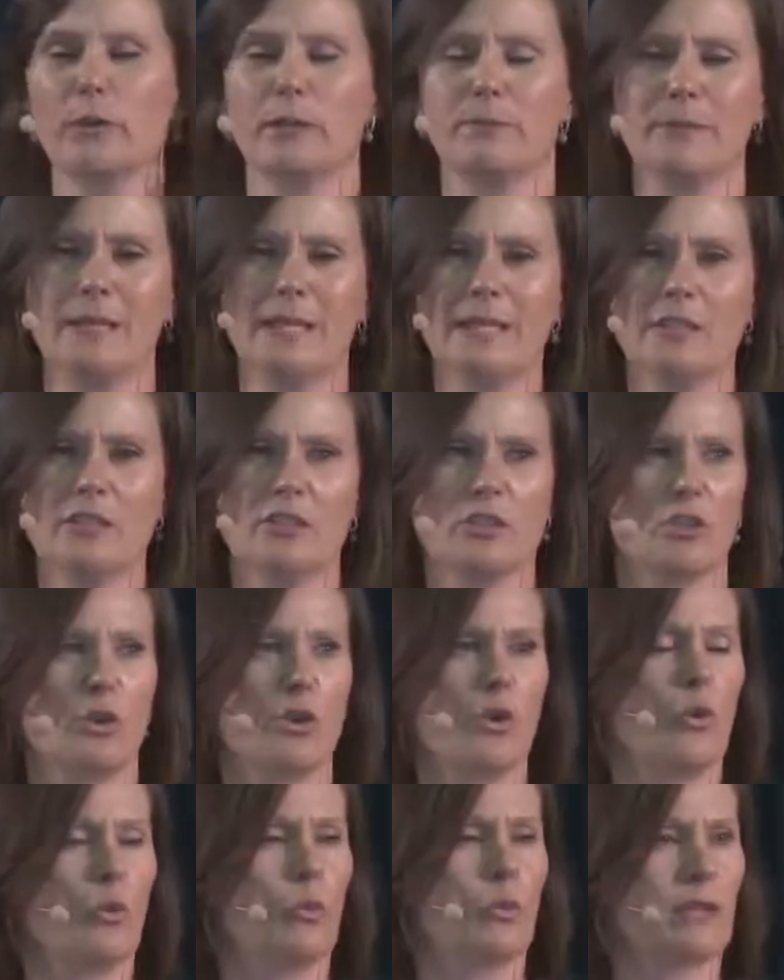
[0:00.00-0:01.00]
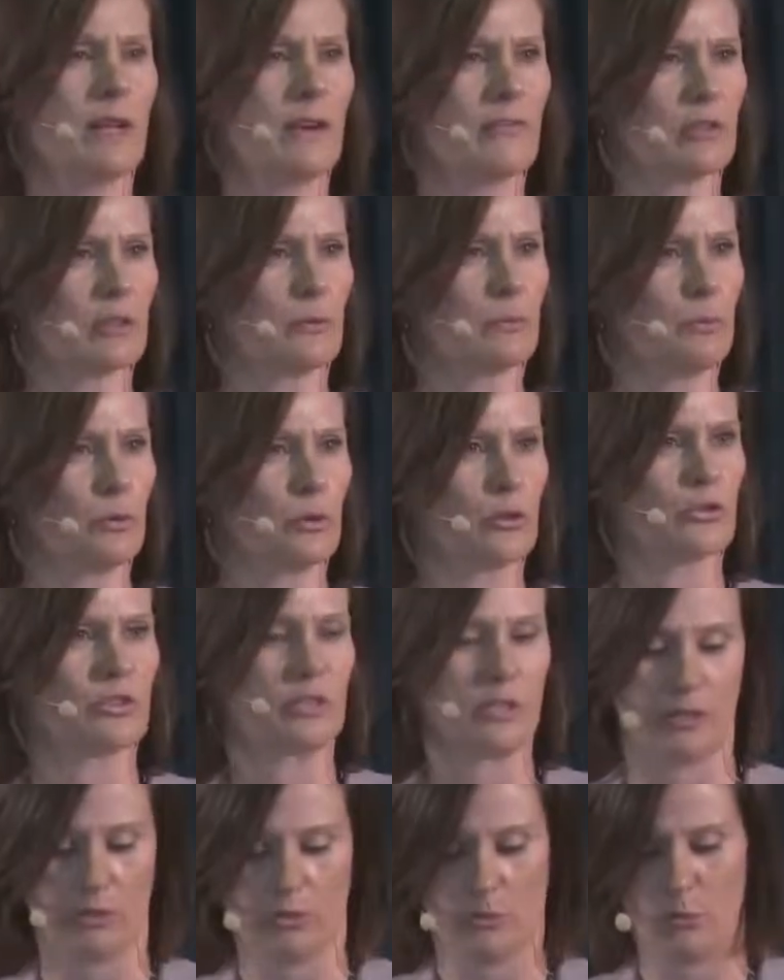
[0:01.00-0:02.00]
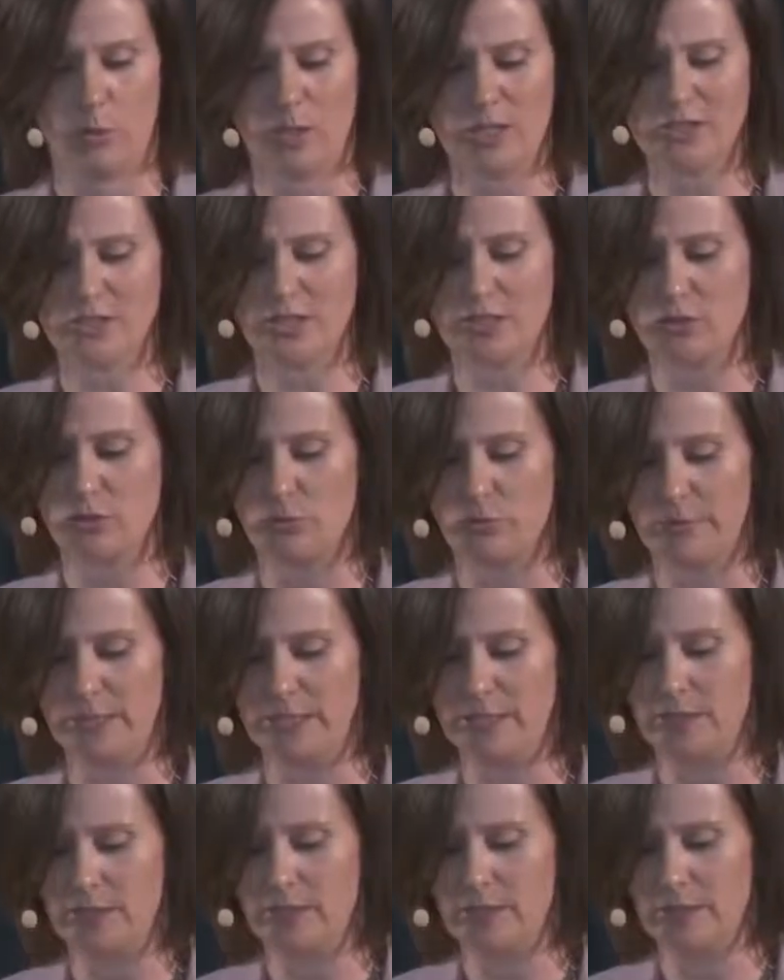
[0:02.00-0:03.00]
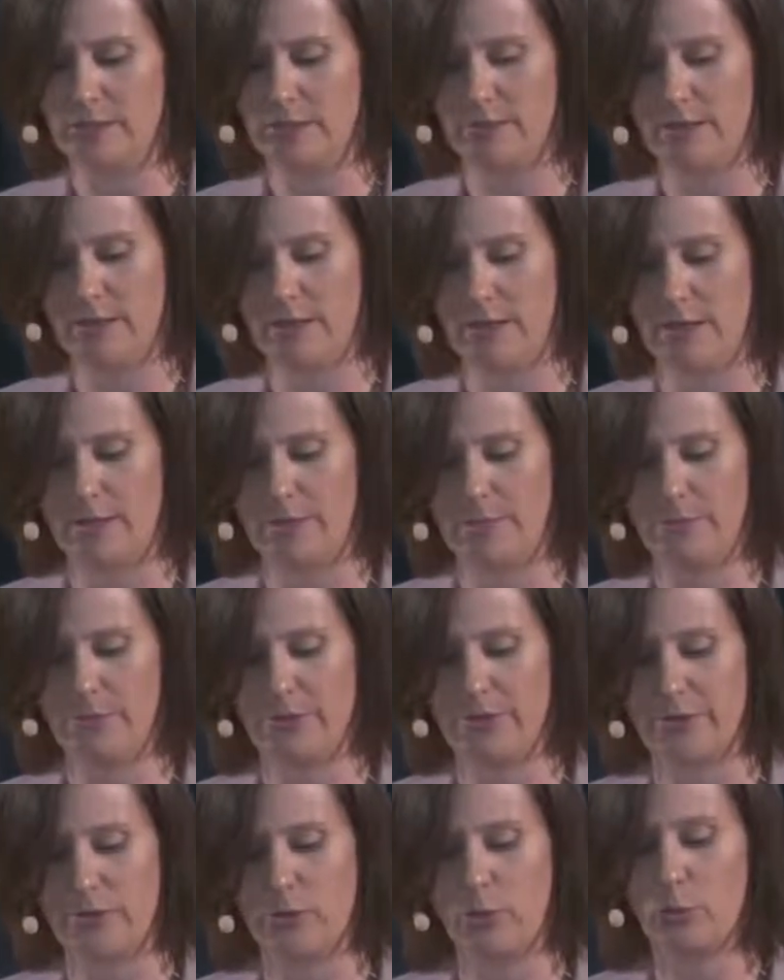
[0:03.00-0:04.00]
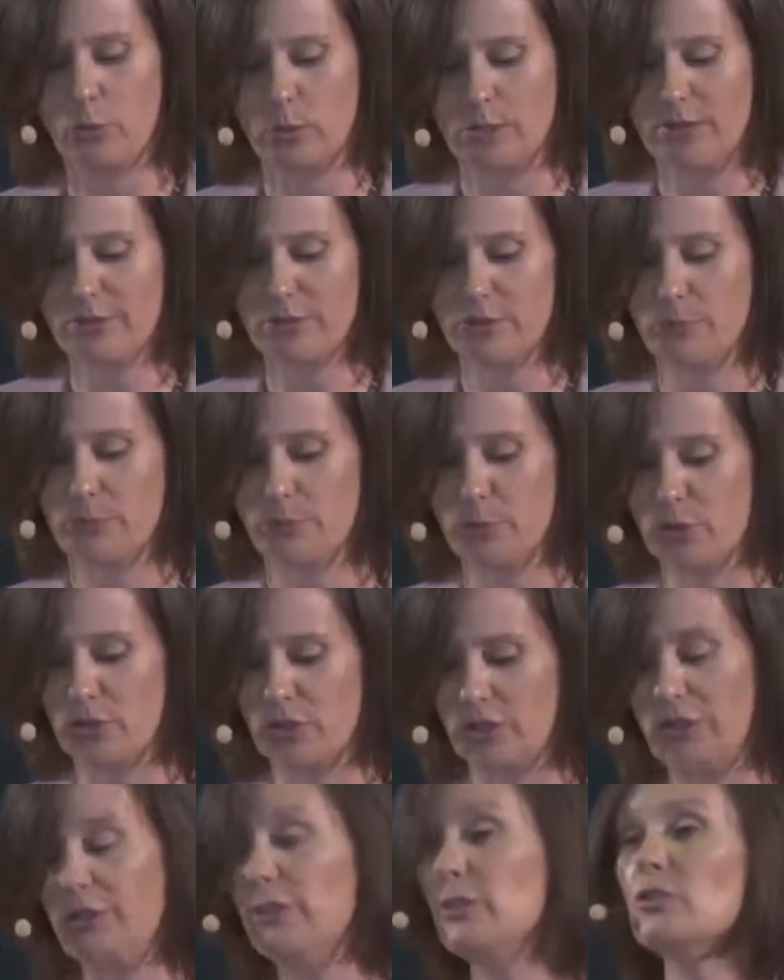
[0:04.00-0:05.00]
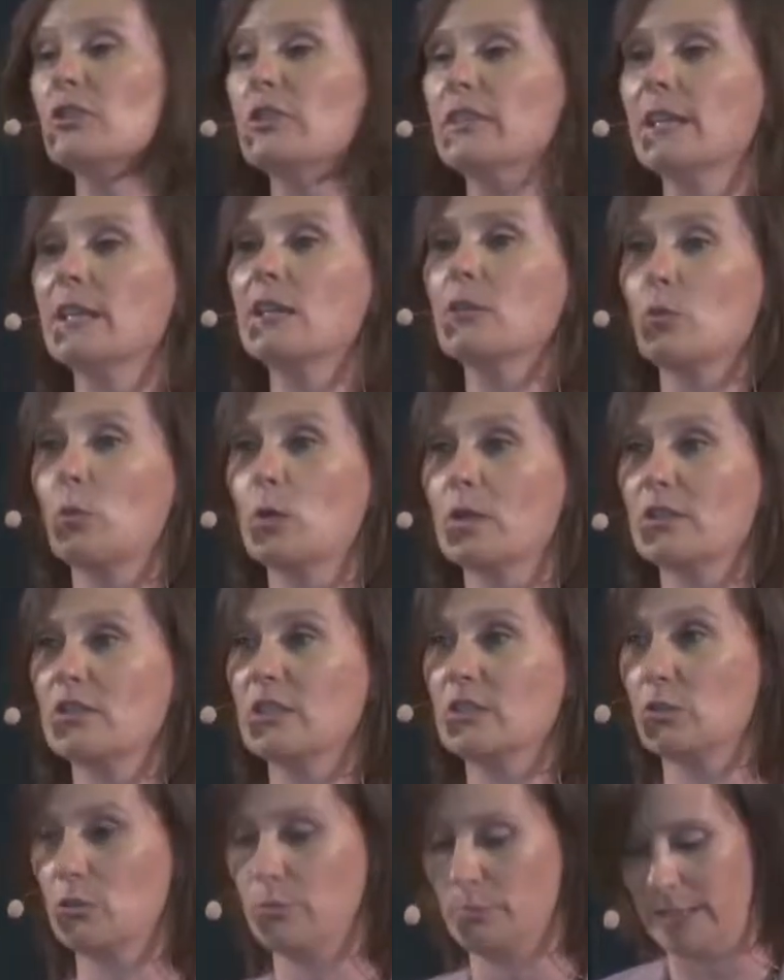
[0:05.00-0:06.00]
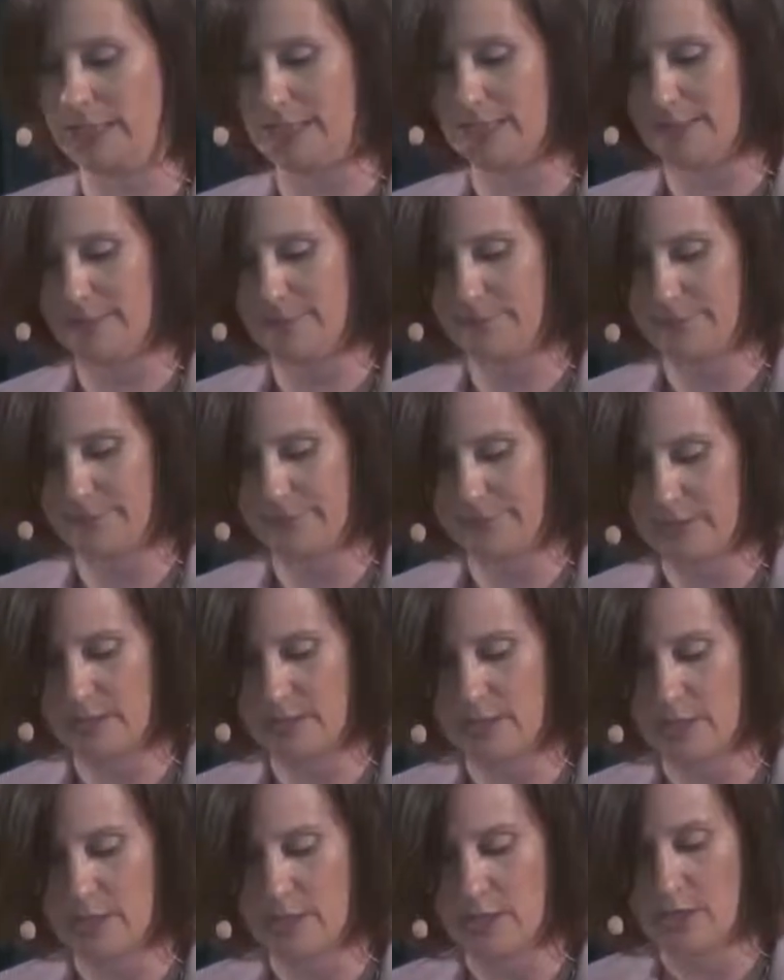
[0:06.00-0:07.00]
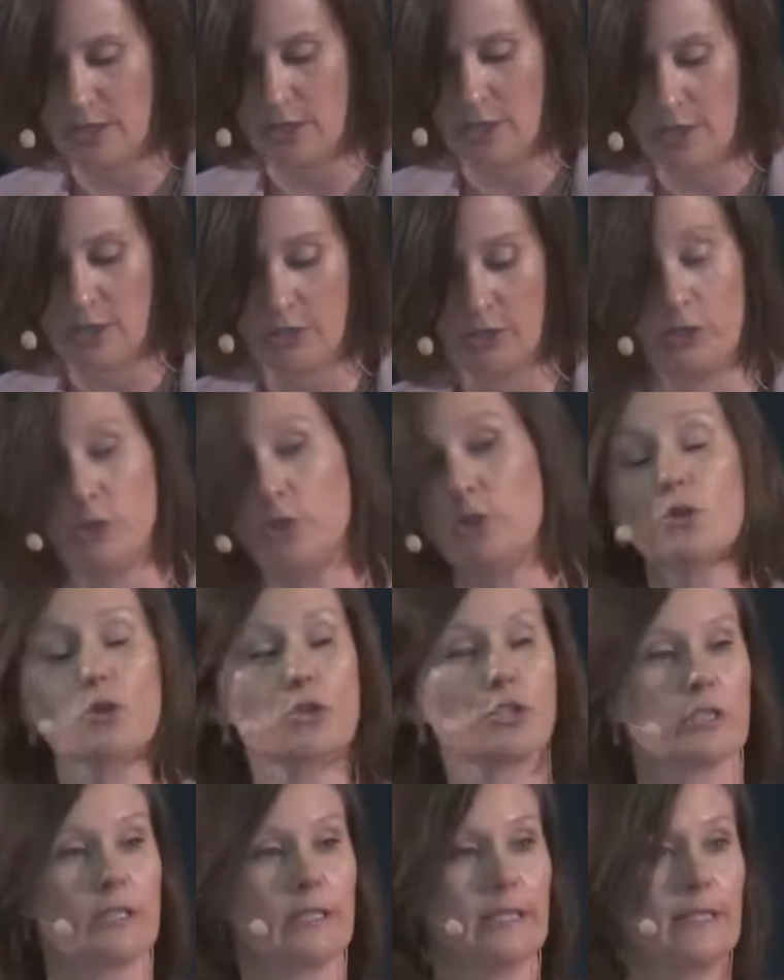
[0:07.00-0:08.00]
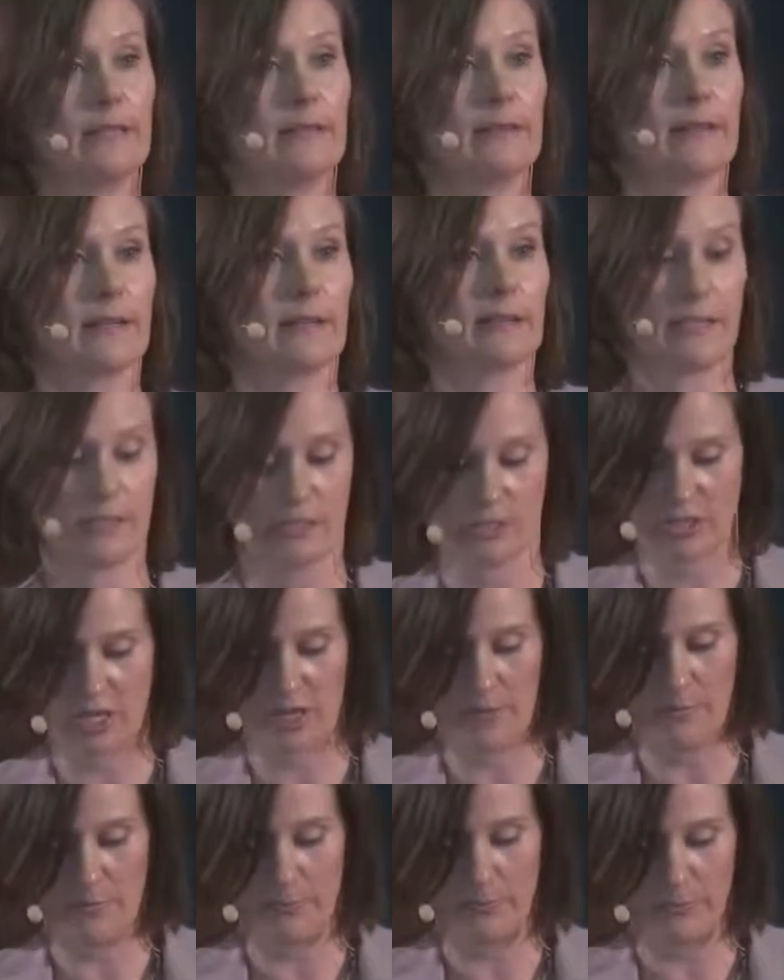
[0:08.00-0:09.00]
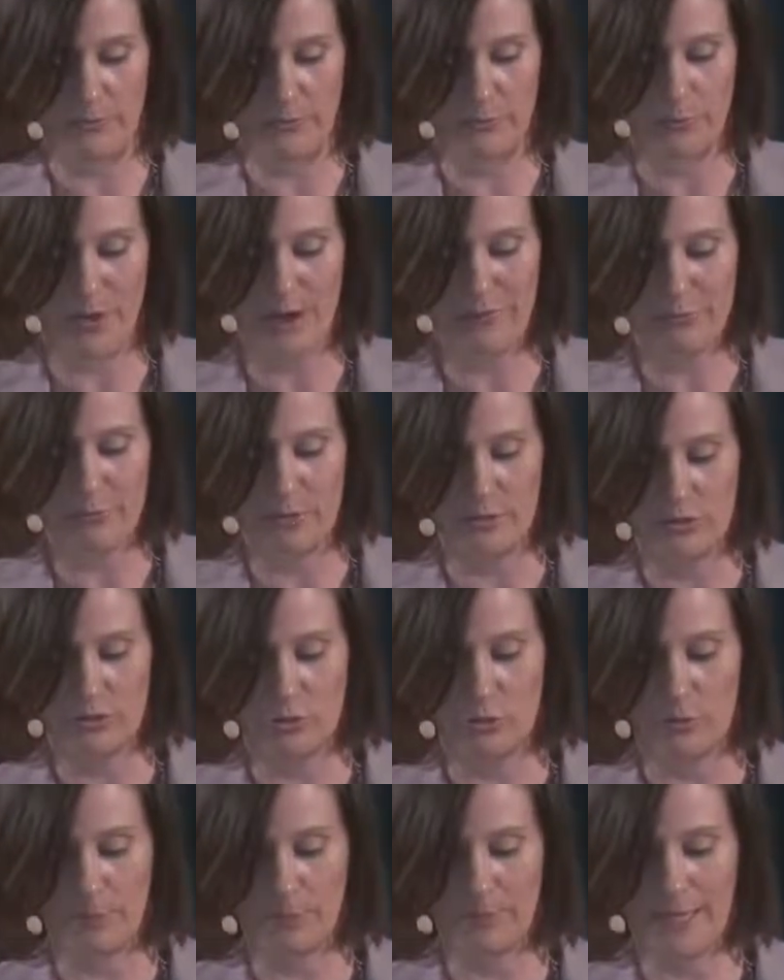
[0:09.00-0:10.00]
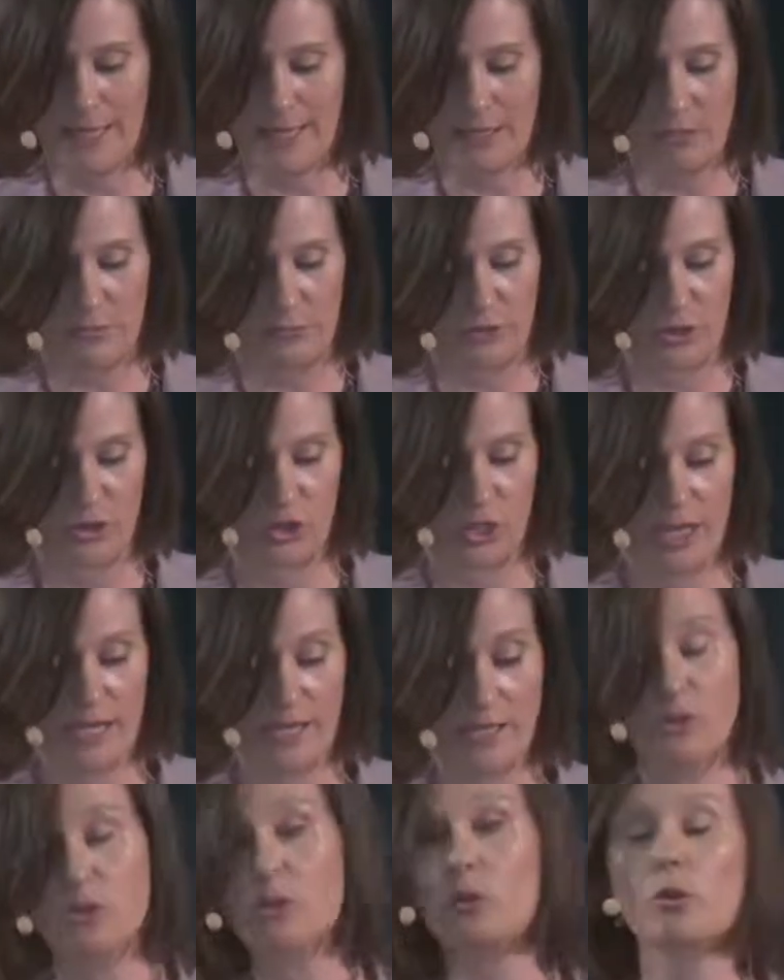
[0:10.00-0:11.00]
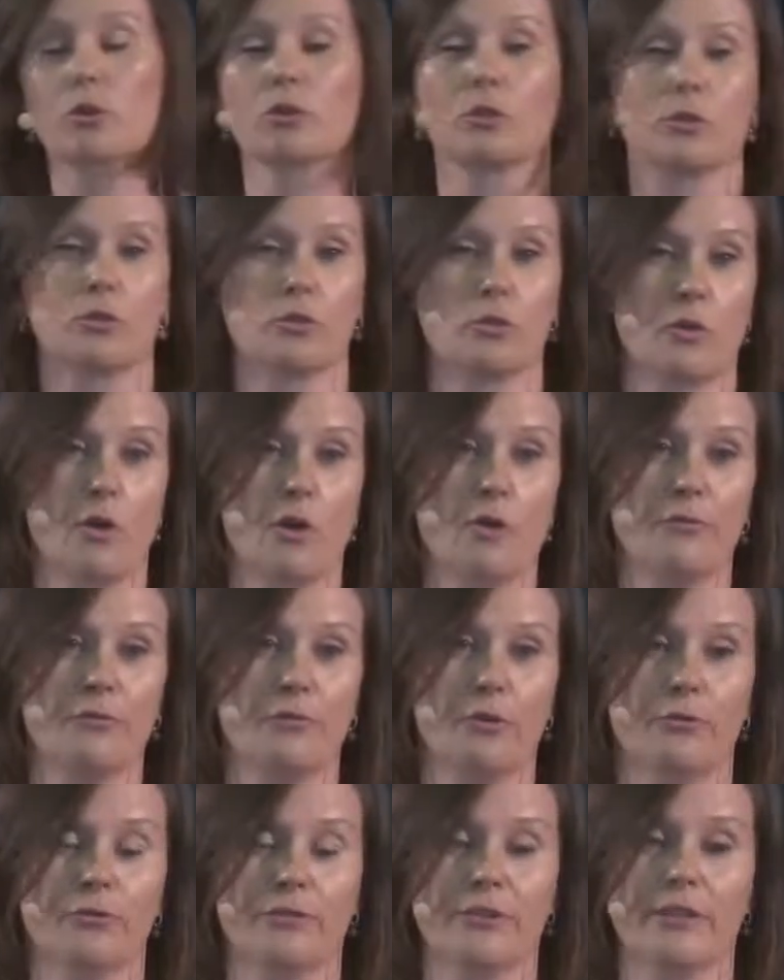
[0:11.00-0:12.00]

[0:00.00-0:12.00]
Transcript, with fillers: it means whatever the person wants it to mean, um, no, whatever the person using it wants it to mean. Usually there is some reference to the pace of the change or the growth of